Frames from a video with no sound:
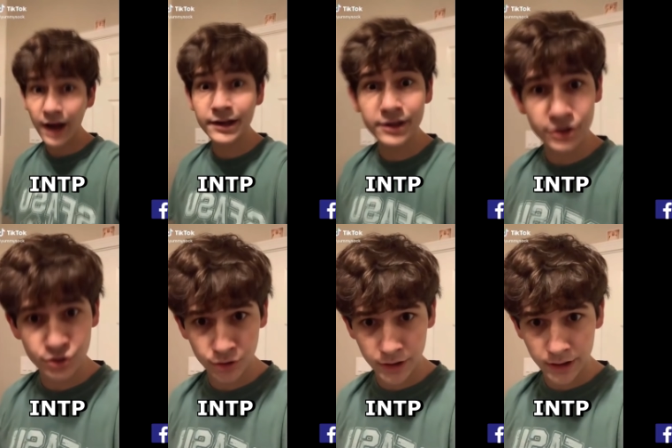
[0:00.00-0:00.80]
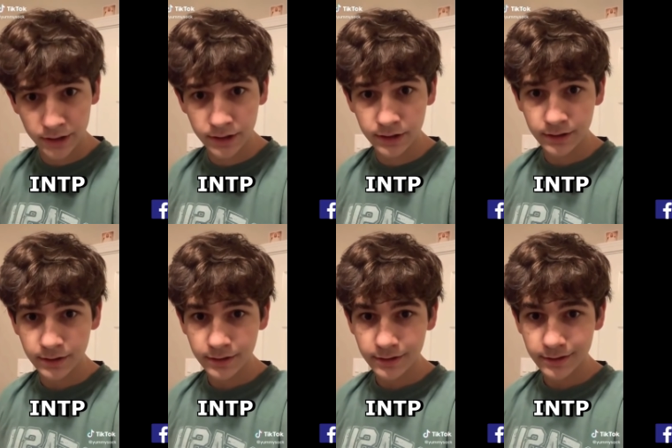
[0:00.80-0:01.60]
need a drink.
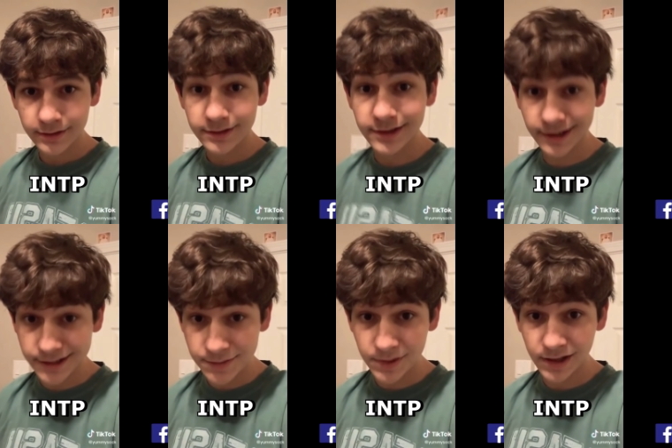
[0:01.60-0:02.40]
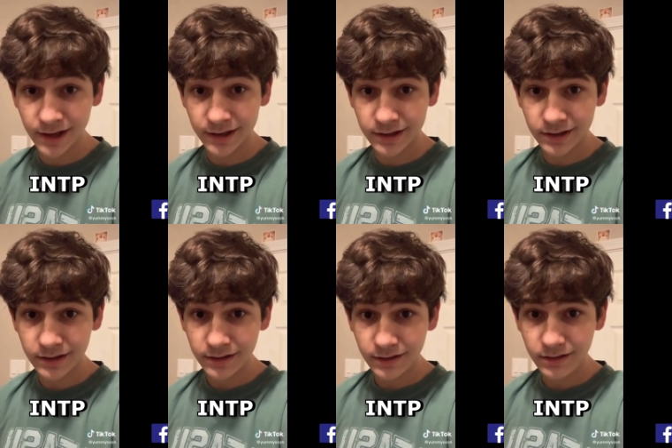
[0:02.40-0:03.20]
Kids be like,
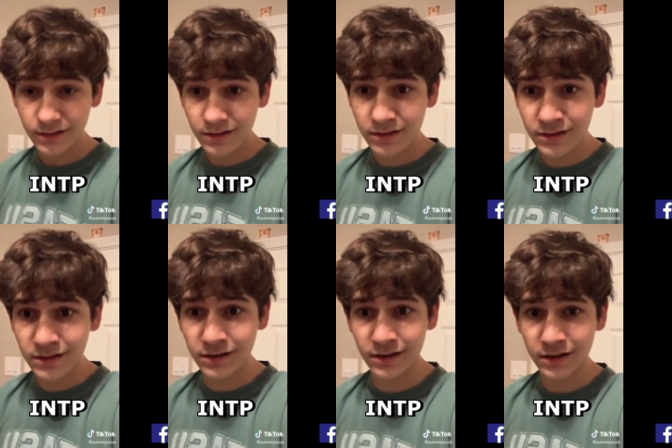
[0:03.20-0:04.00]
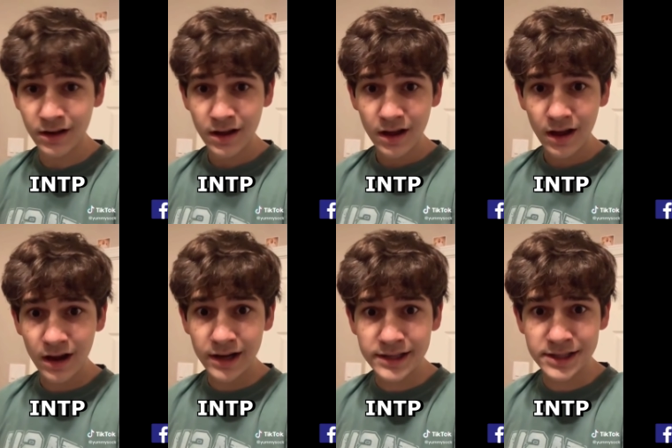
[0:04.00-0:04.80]
ugh, I
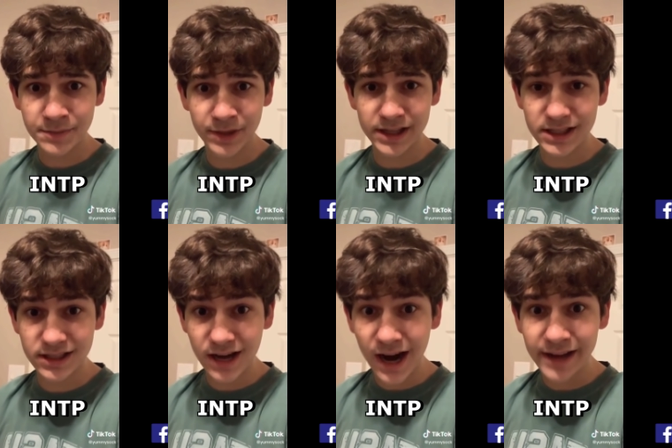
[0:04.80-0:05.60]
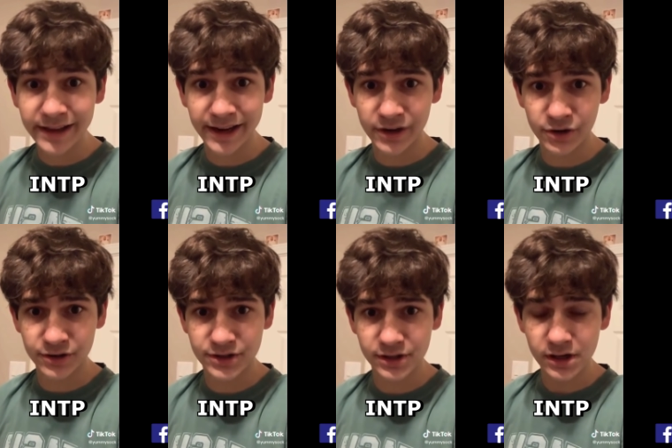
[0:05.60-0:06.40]
need to play
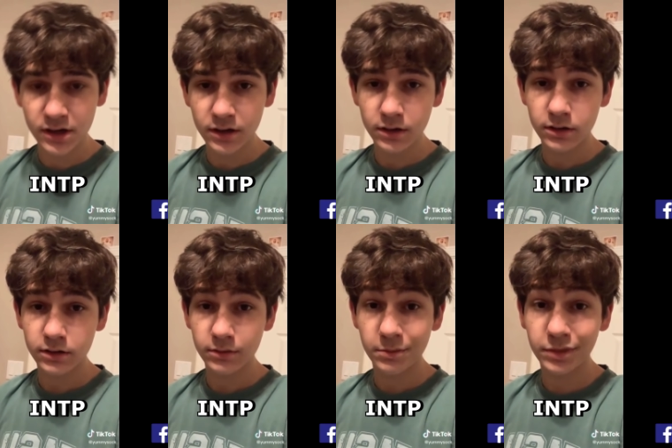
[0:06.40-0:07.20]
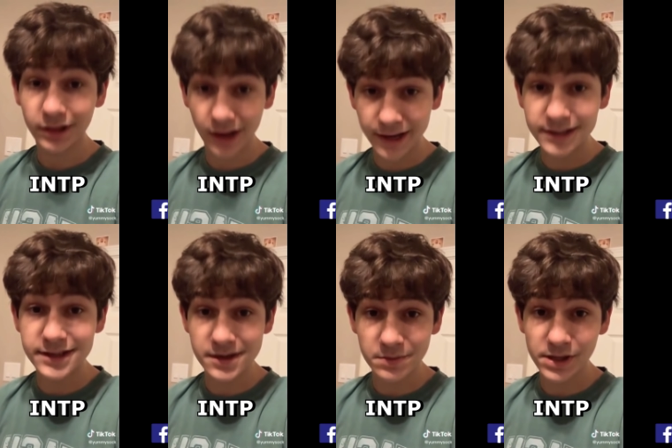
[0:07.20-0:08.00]
Skylanders.
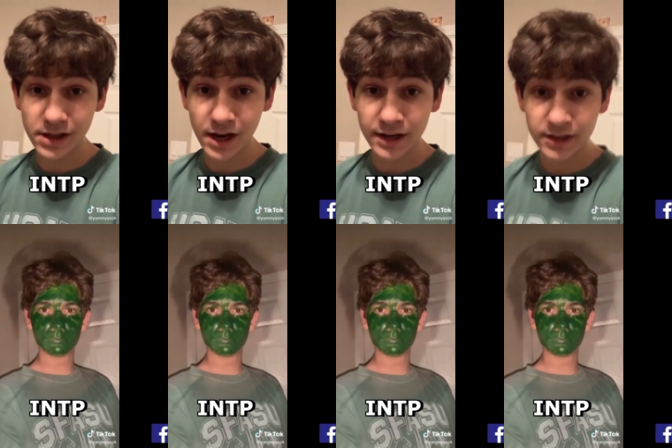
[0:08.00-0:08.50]
Plankton be like,